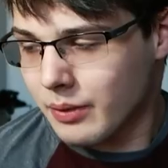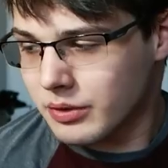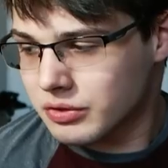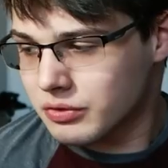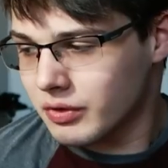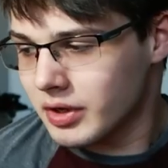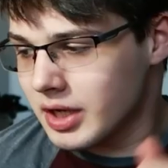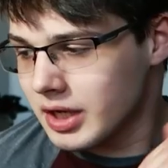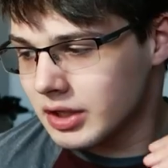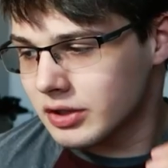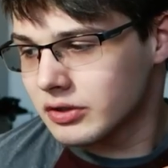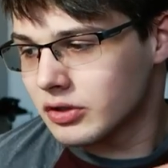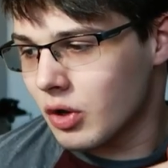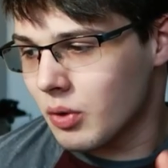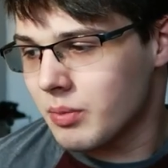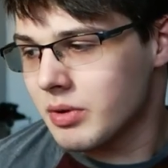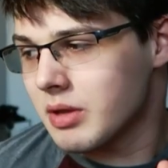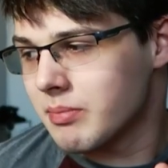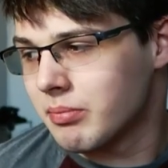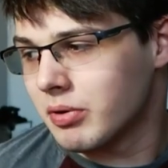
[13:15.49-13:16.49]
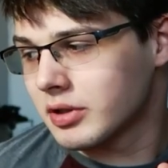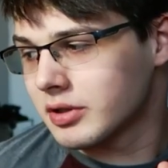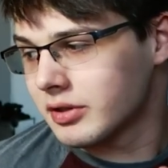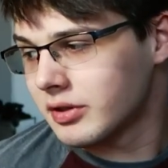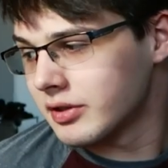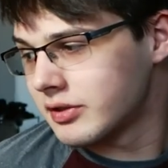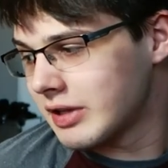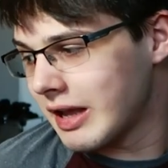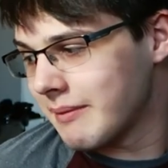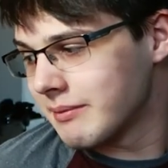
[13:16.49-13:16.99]
I was reading so many books
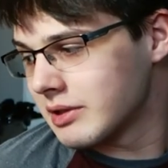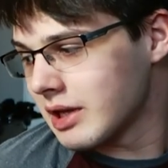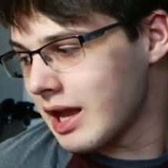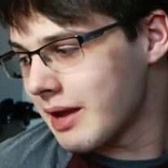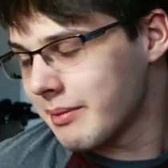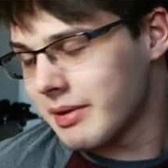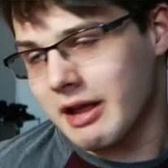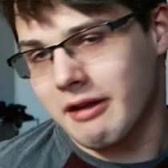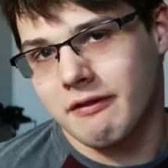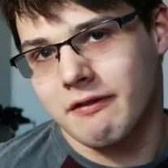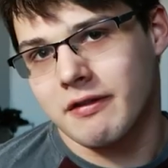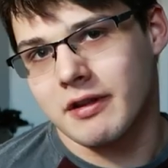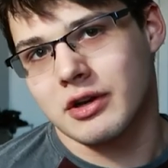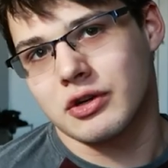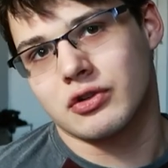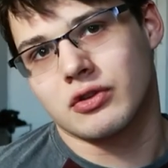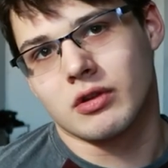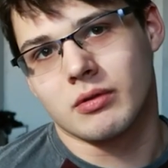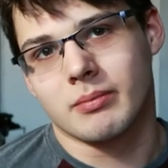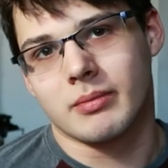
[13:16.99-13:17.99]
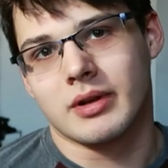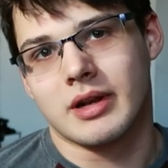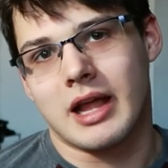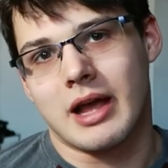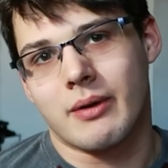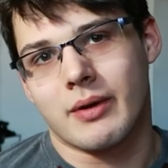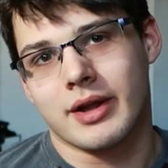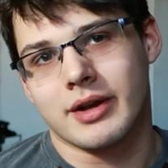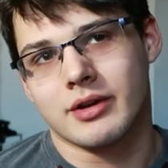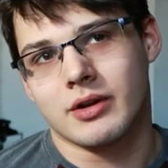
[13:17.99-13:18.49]
at the same time and I finished them and
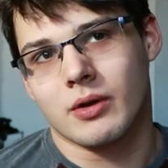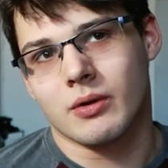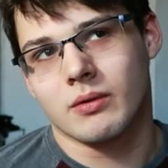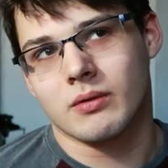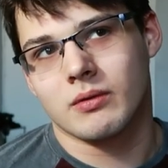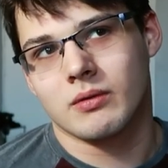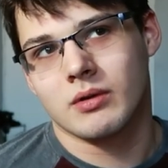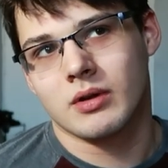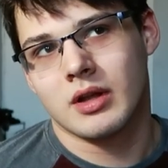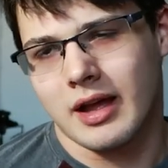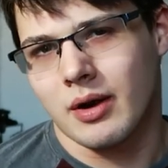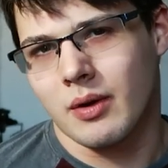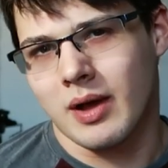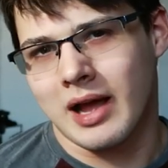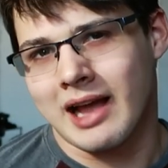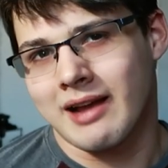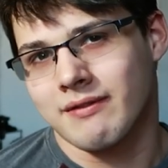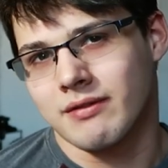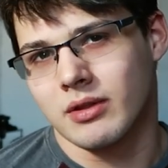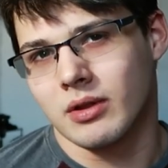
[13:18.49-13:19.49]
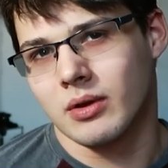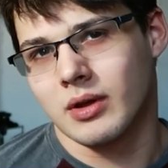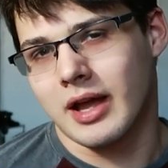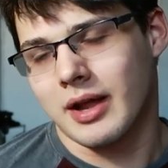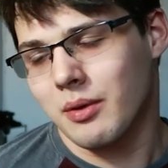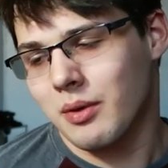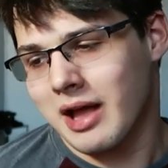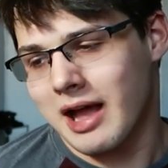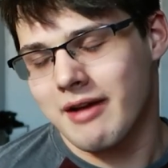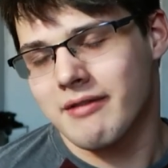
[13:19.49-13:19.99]
now I don't. I don't have them.
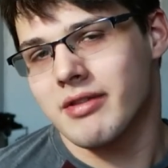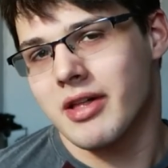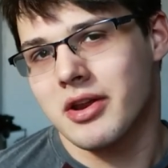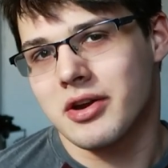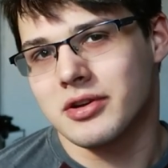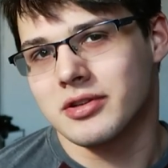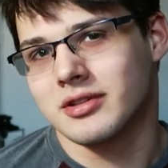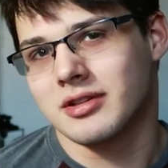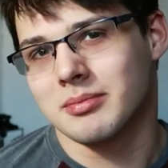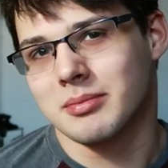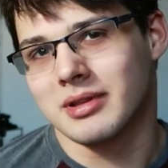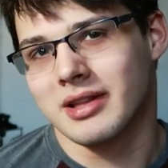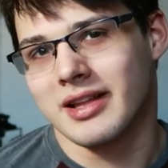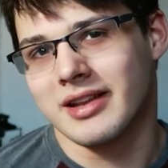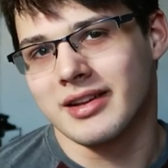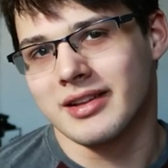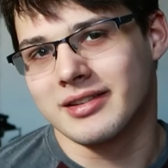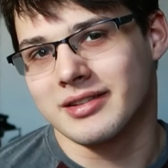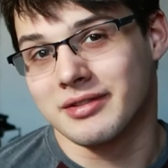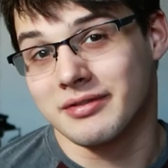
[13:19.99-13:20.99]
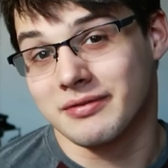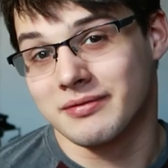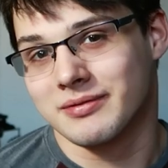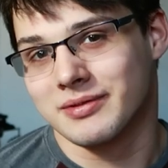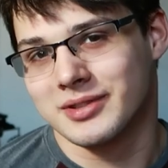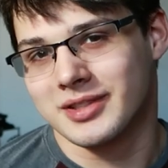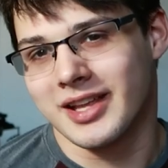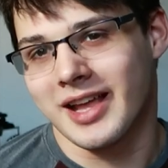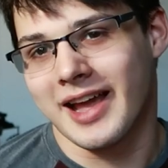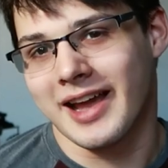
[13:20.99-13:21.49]
I don't have letters to Milena to
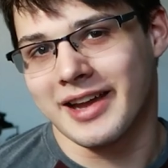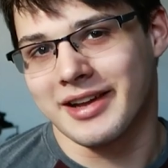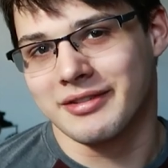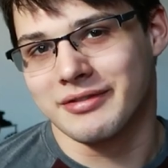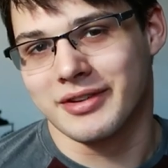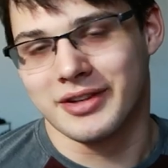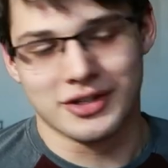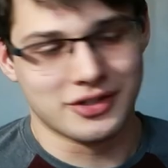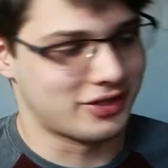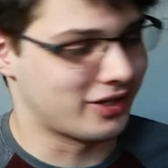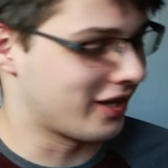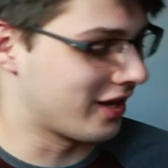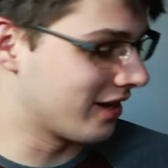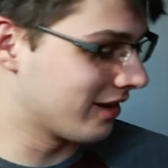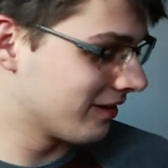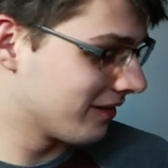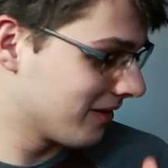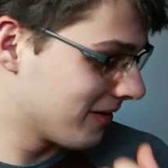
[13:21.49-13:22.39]
say I can finish again.